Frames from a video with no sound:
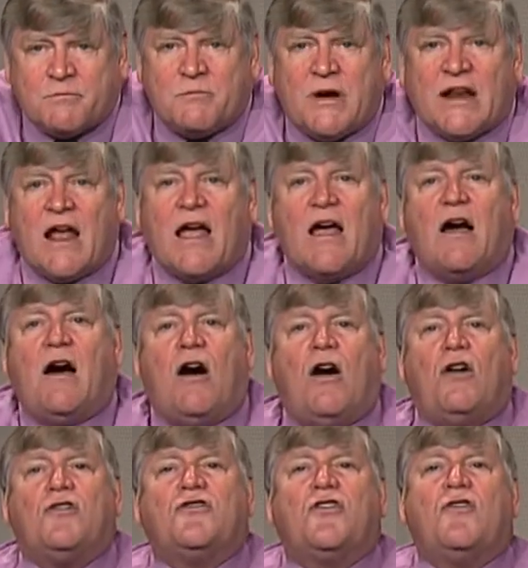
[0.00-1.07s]
but I
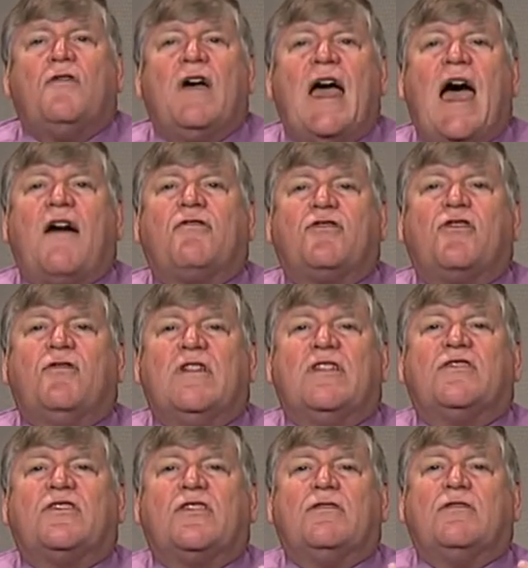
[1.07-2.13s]
also have to
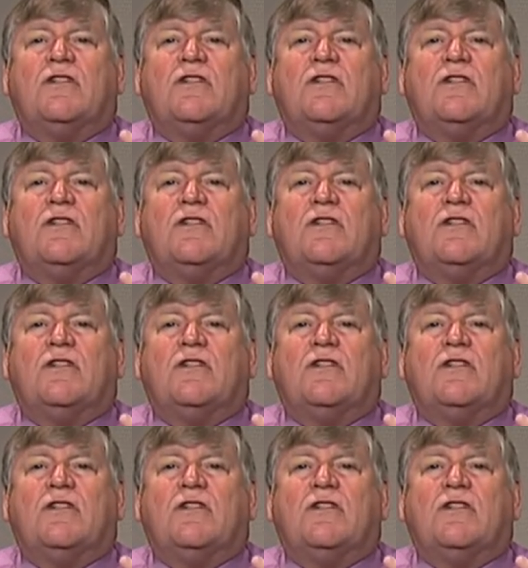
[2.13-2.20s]
instill